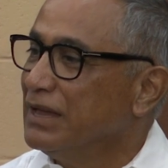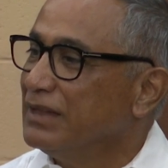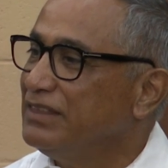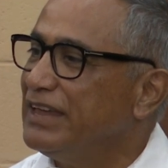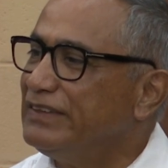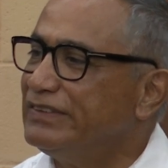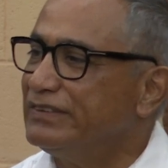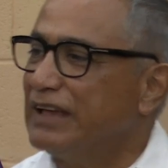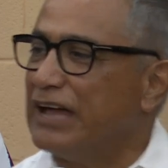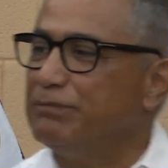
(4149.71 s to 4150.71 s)

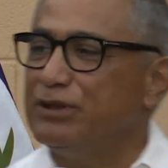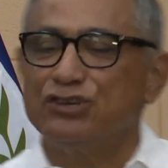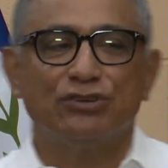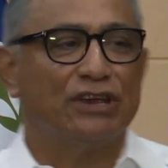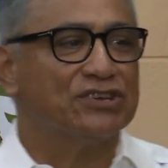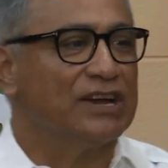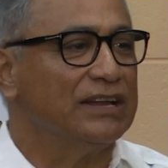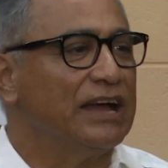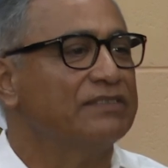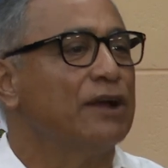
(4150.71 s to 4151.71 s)
This administration
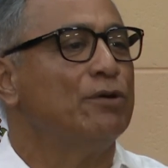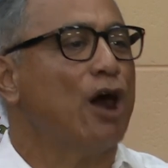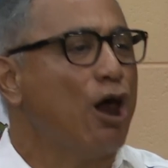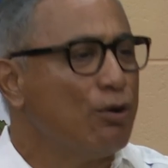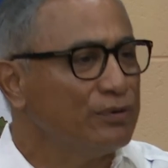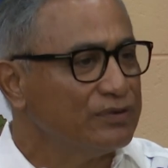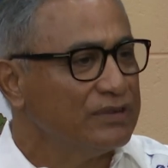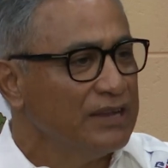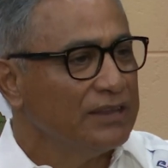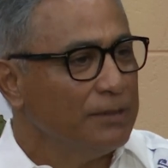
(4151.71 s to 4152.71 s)
has aroused
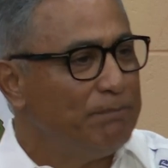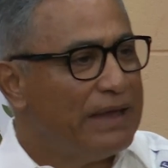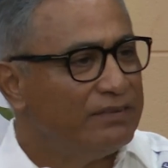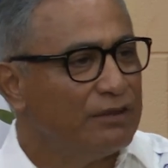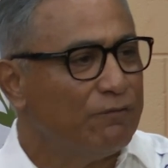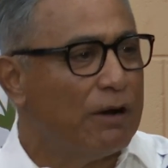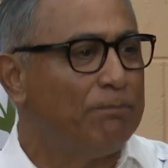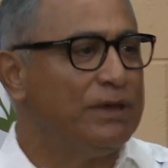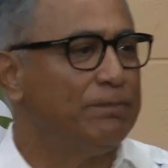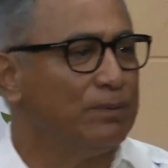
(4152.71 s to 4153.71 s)
the best of our
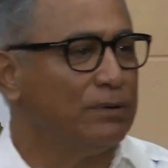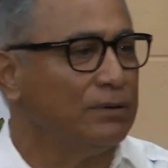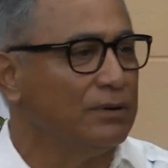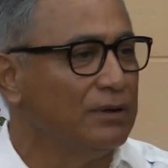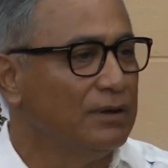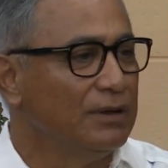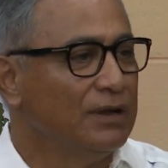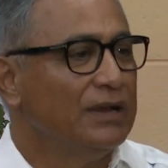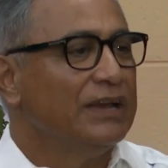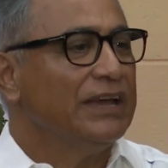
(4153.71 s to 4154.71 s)
people.
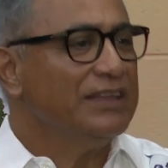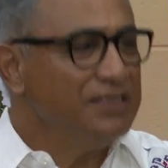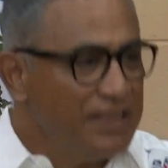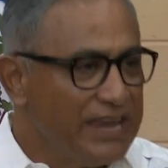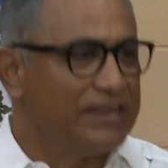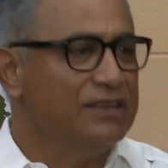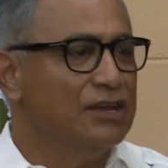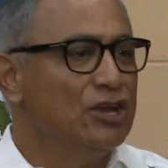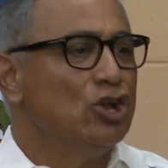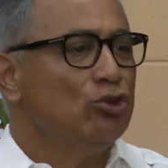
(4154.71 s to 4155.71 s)
Indeed,
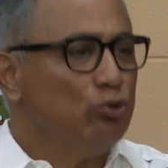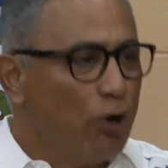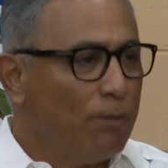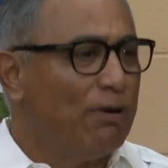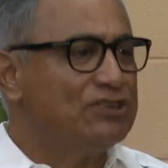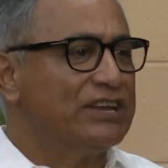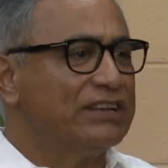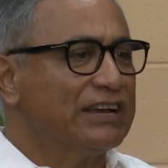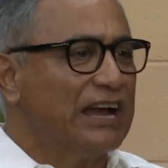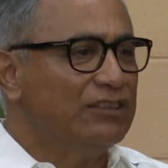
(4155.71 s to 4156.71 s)
no
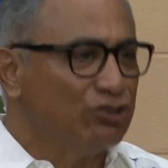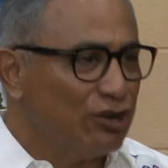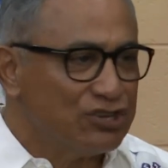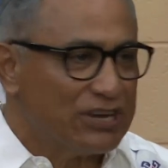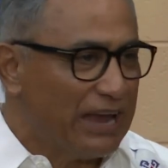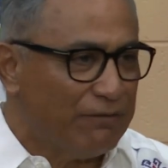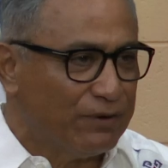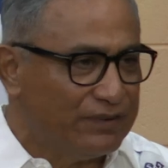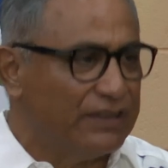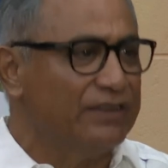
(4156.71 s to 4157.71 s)
budget can touch every
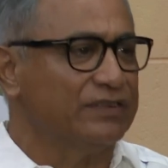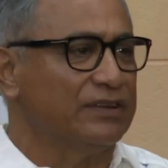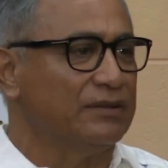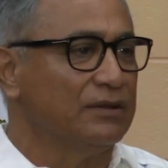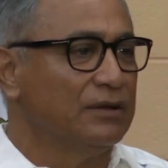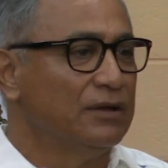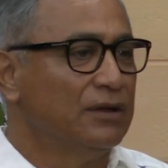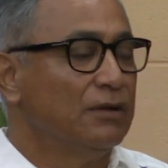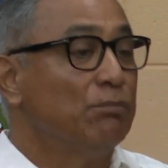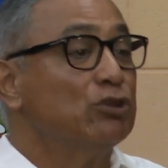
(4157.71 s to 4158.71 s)
citizen,
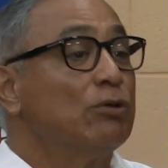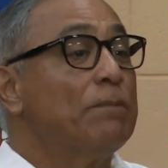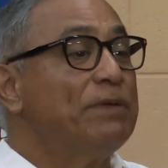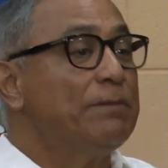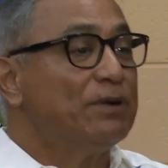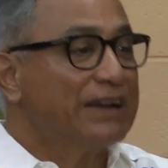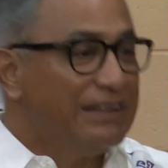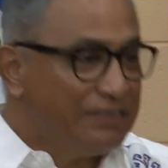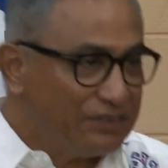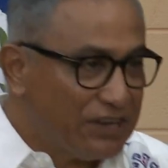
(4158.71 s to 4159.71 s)
but our people
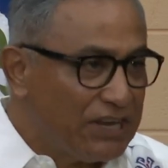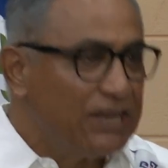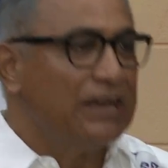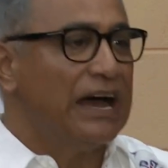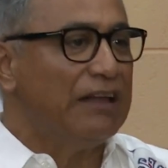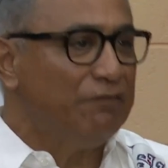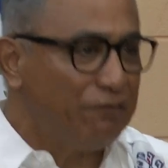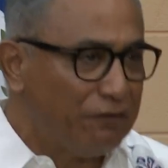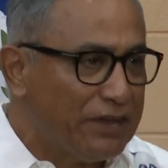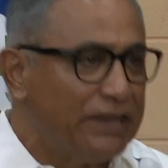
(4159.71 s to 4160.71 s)
can see and
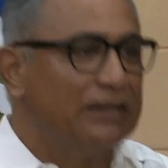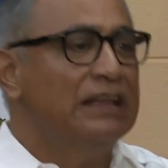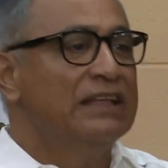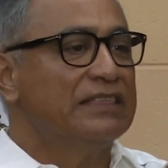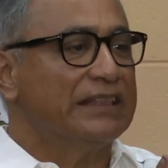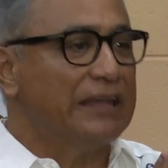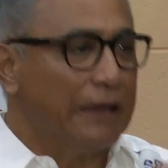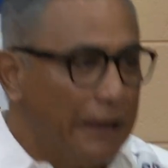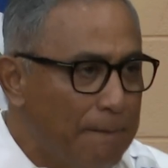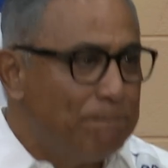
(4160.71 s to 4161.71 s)
feel that the
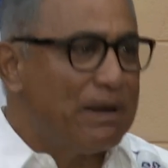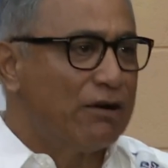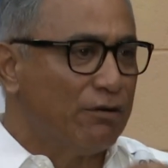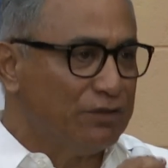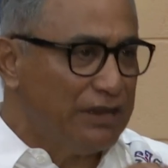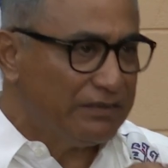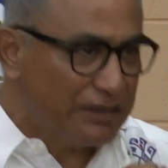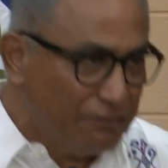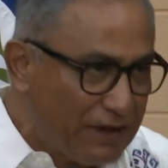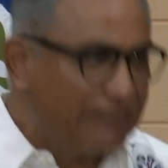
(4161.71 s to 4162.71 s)
impact of these
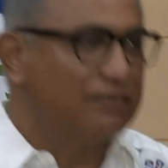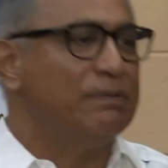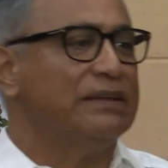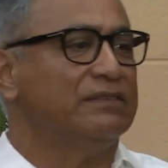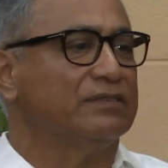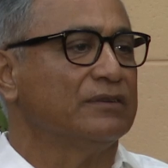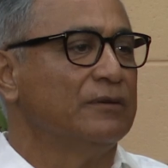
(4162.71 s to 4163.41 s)
investments,